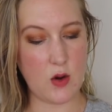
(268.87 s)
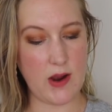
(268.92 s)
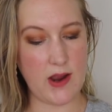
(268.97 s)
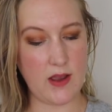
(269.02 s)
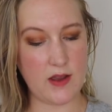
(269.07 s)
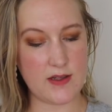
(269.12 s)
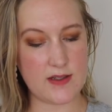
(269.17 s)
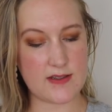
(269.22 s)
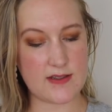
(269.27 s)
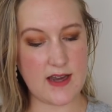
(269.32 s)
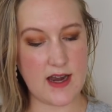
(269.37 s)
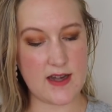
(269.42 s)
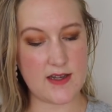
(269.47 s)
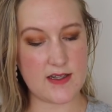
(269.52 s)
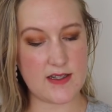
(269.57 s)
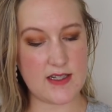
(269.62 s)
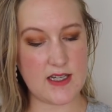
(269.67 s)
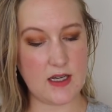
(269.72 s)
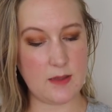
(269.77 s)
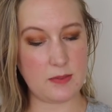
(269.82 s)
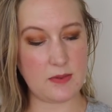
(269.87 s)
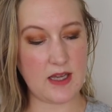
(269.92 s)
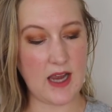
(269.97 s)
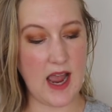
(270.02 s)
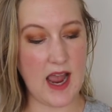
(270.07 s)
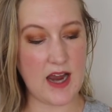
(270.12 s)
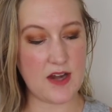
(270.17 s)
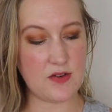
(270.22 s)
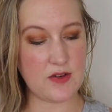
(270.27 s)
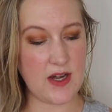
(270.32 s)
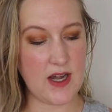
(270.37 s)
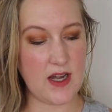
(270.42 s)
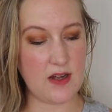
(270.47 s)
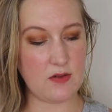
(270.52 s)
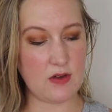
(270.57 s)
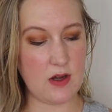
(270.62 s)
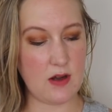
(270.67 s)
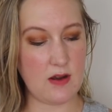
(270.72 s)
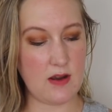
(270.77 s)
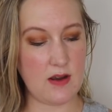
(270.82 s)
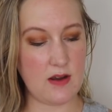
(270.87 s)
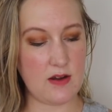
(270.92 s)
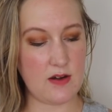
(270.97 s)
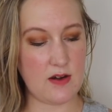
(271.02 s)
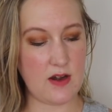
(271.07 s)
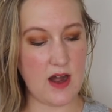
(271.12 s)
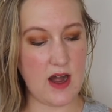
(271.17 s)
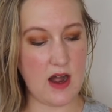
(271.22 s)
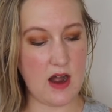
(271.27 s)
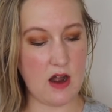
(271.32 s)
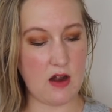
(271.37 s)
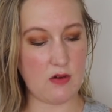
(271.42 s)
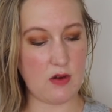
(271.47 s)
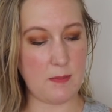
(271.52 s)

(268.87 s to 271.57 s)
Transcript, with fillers: oil and designed to deeply hydrate your hair,